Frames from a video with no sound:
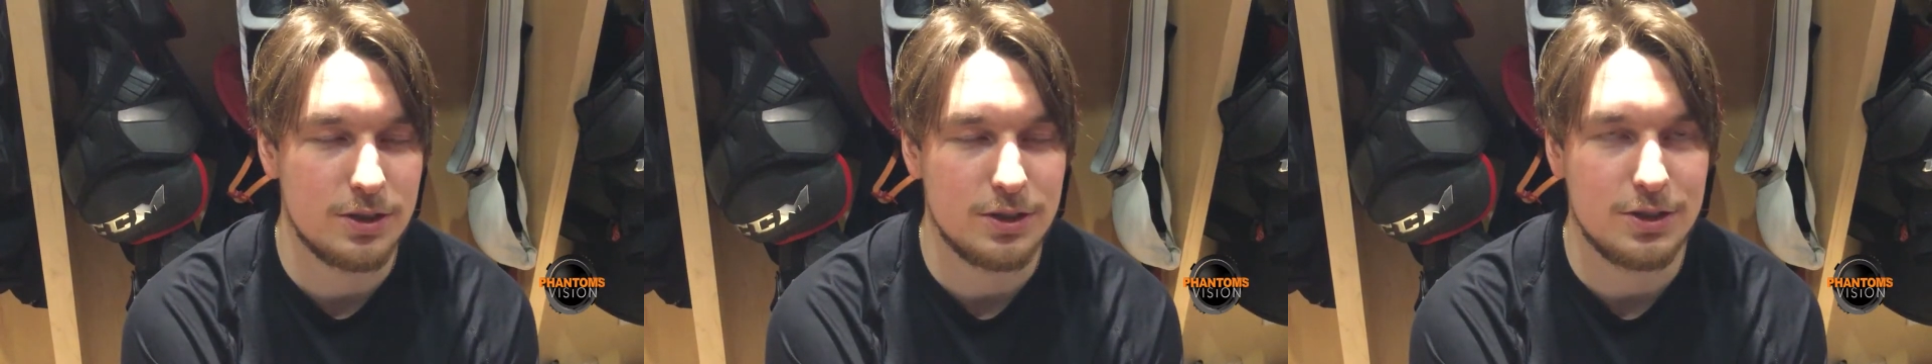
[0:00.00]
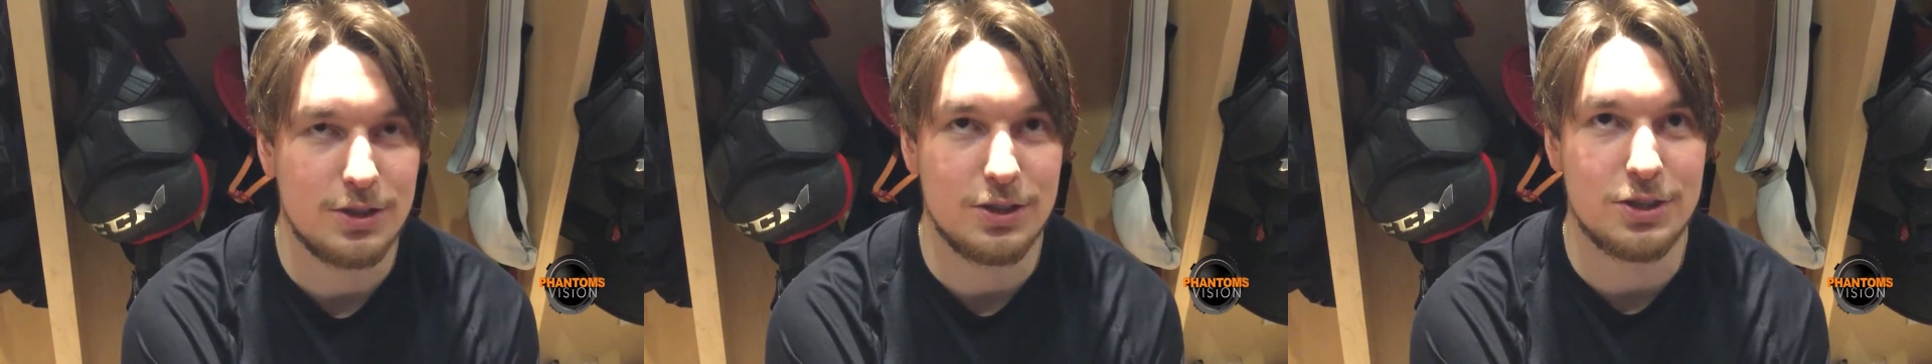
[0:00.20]

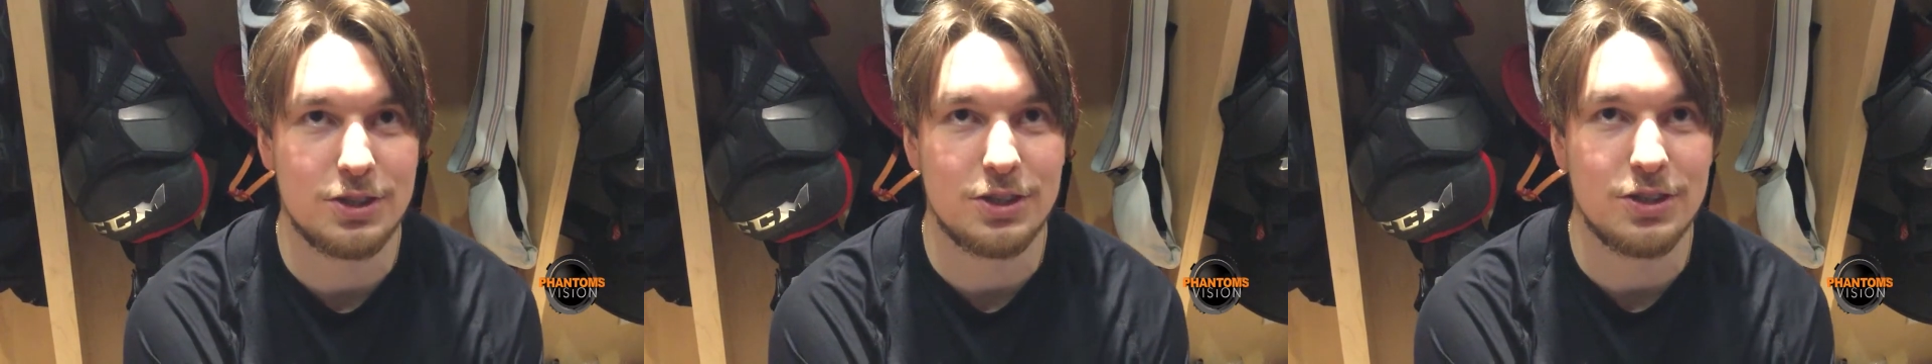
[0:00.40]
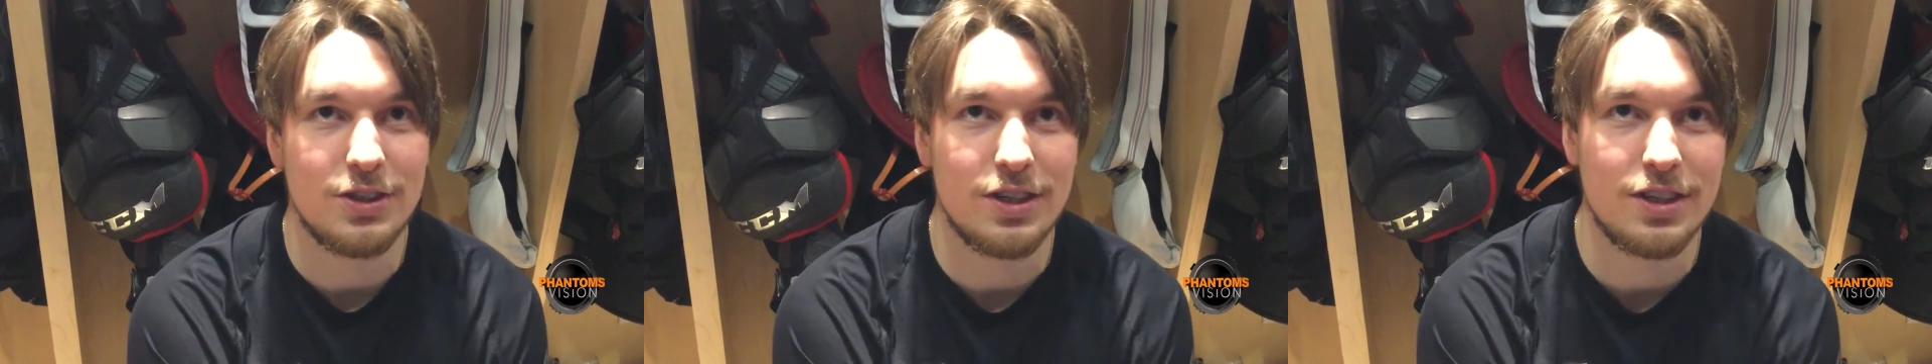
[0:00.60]
to
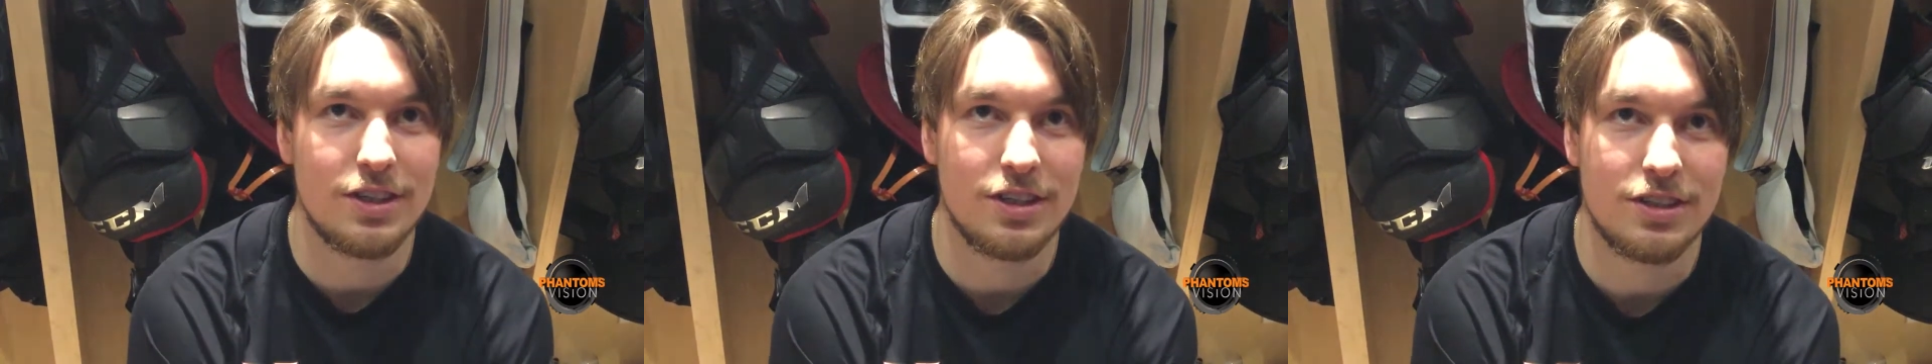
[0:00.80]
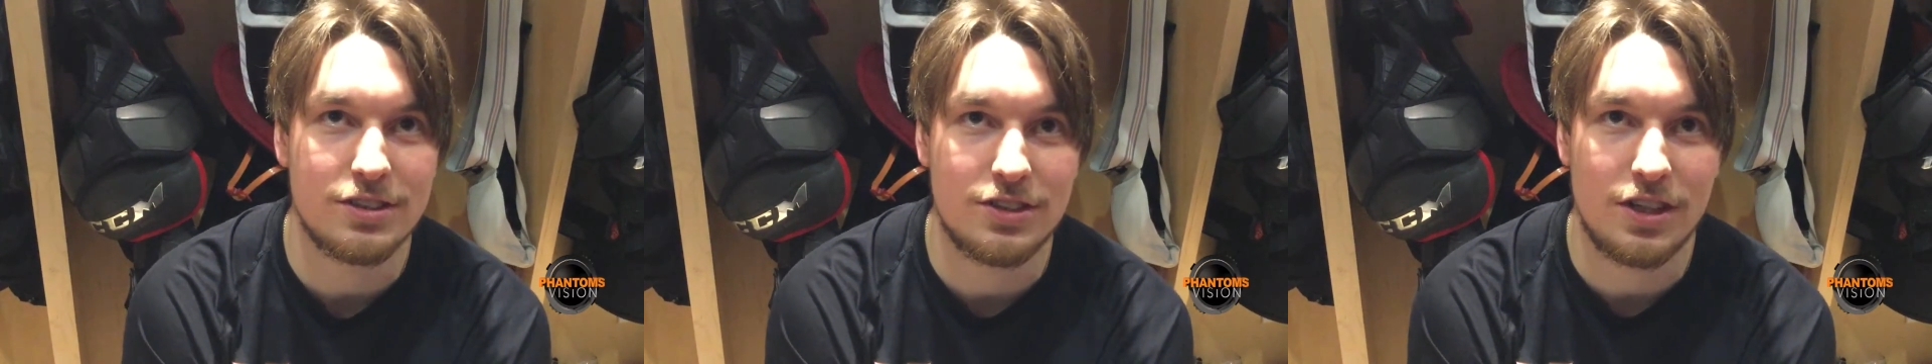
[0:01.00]
shoot there,
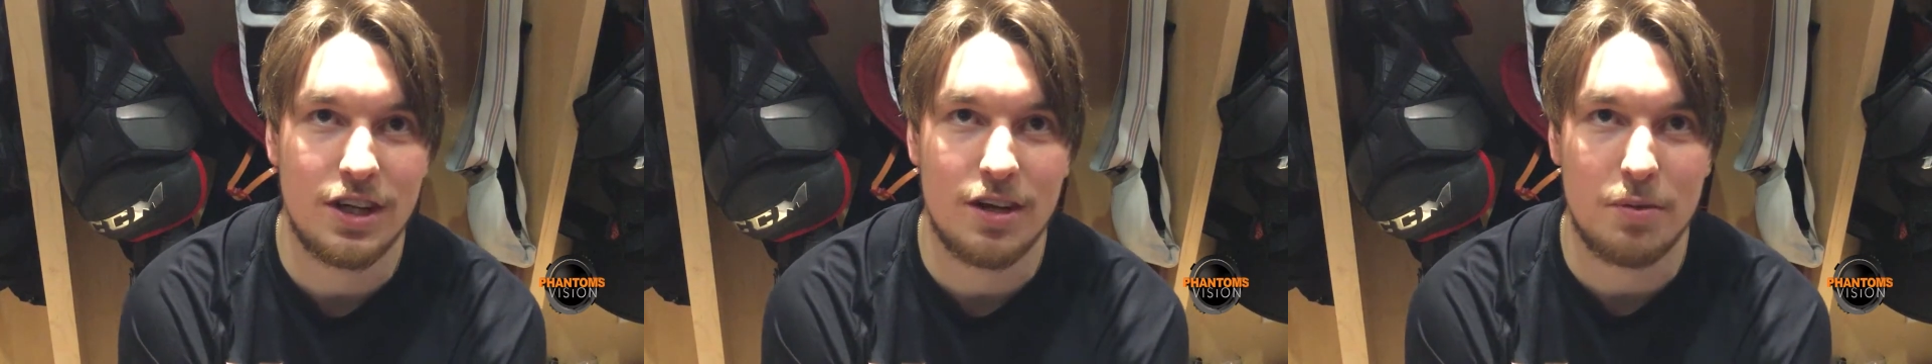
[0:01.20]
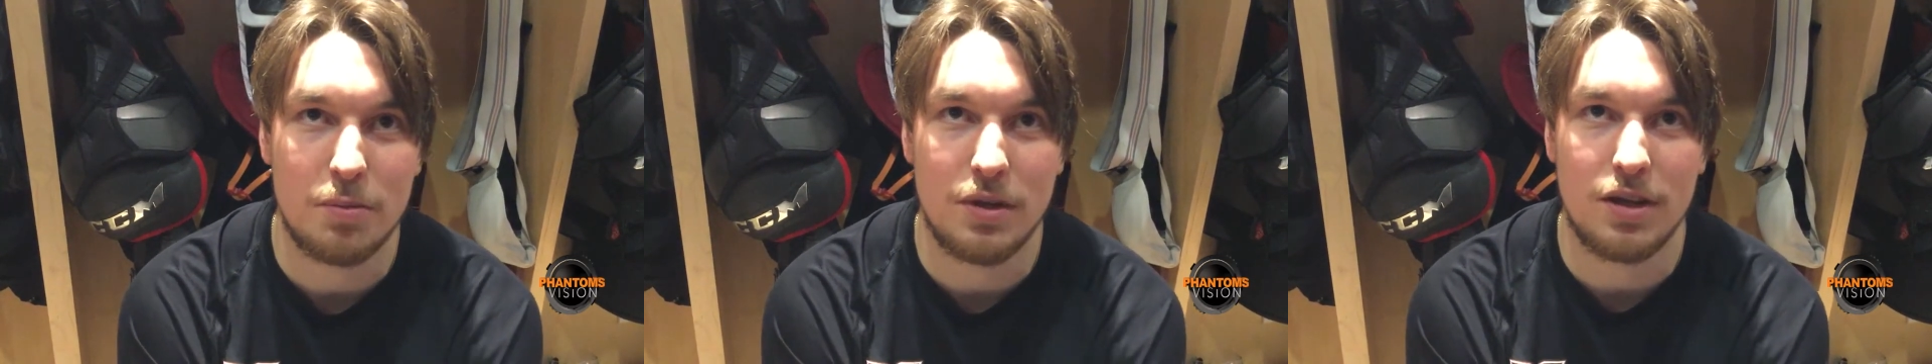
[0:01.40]
not trying
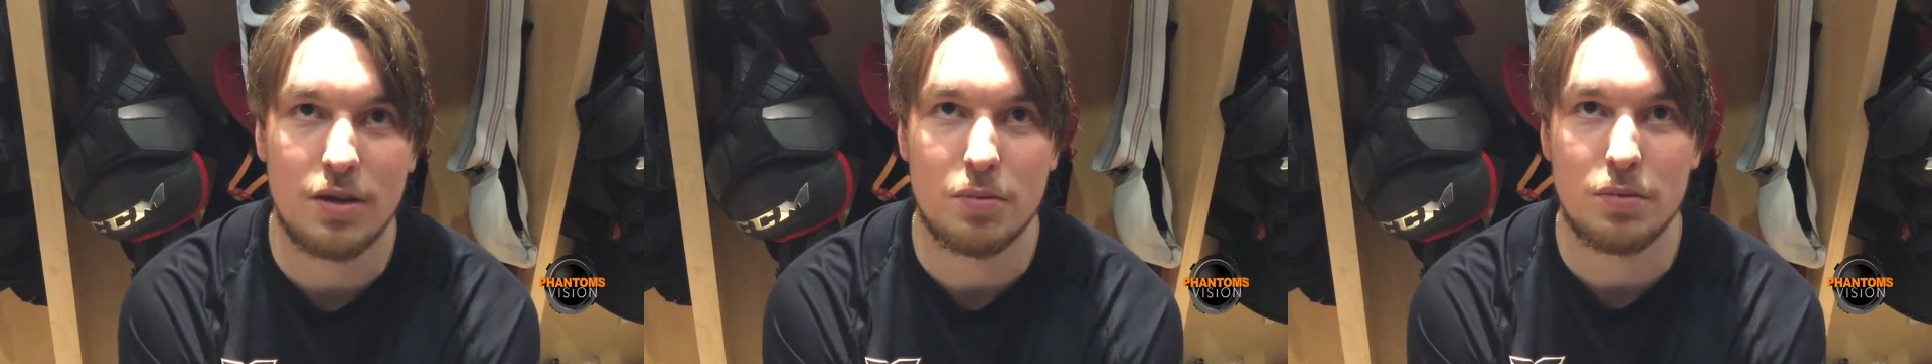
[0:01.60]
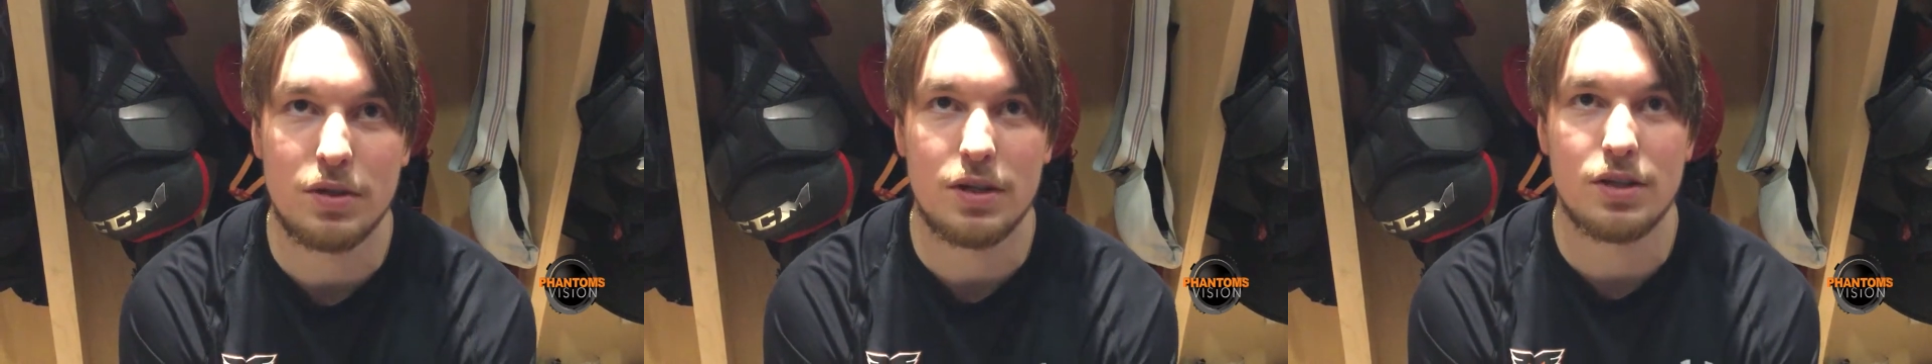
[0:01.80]
to make a
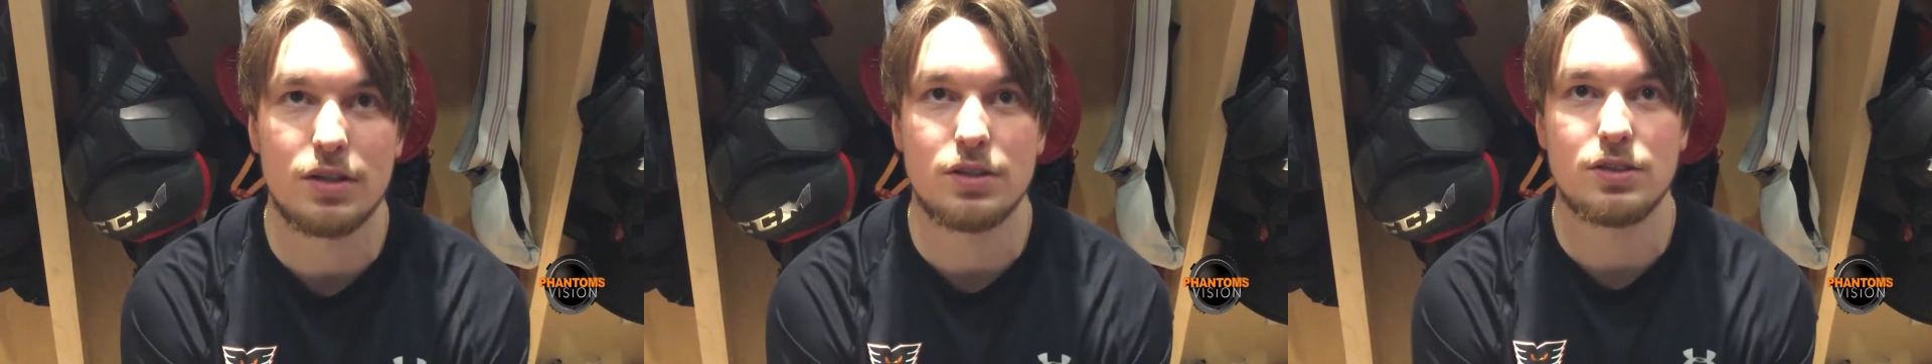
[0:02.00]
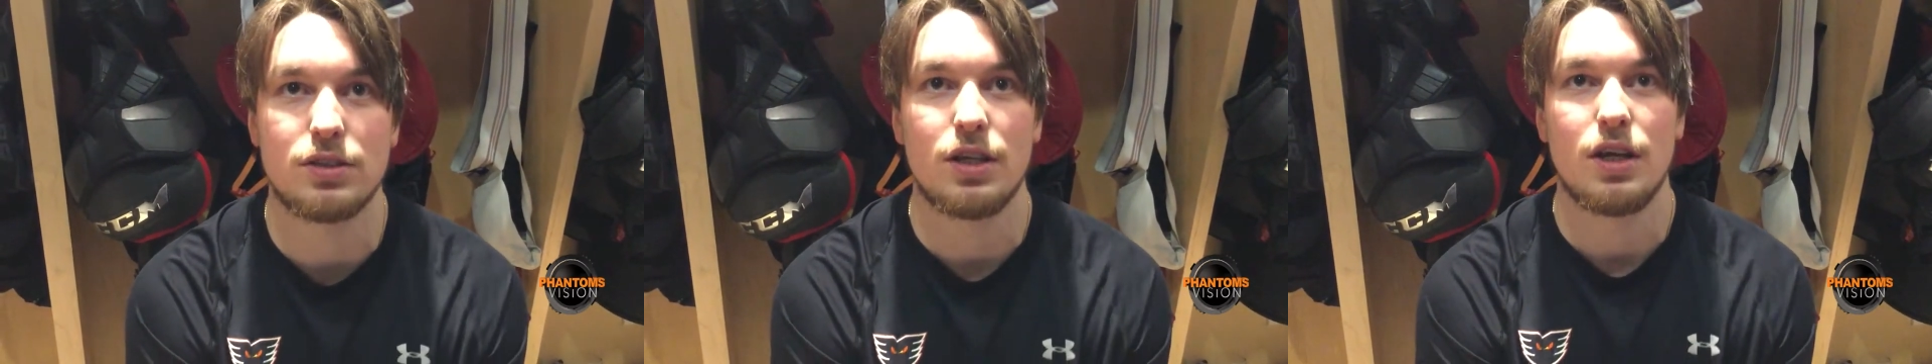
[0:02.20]
play
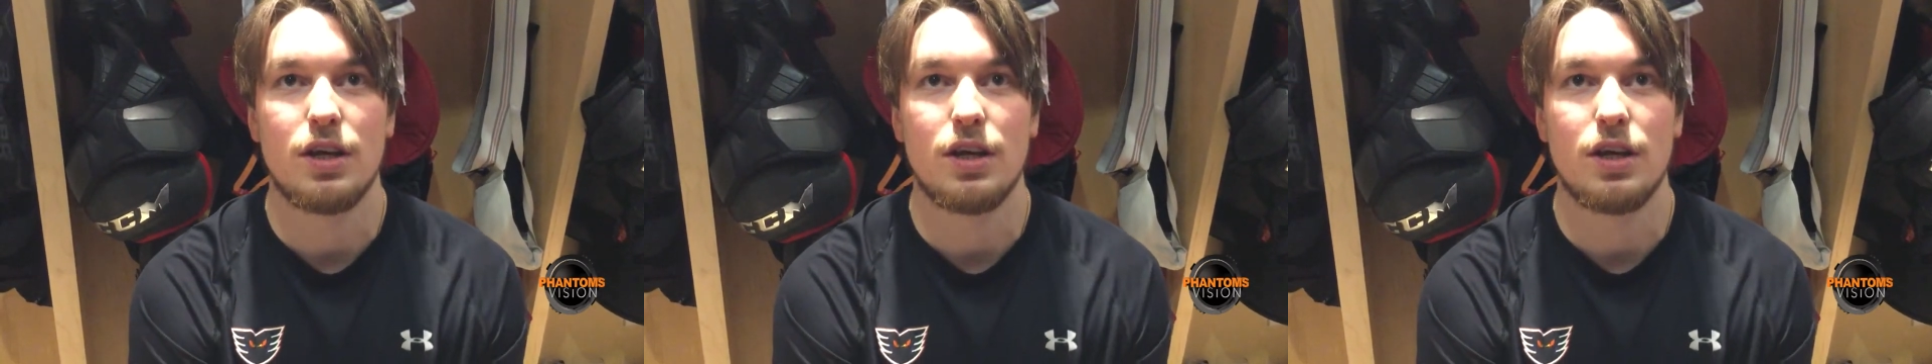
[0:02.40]
because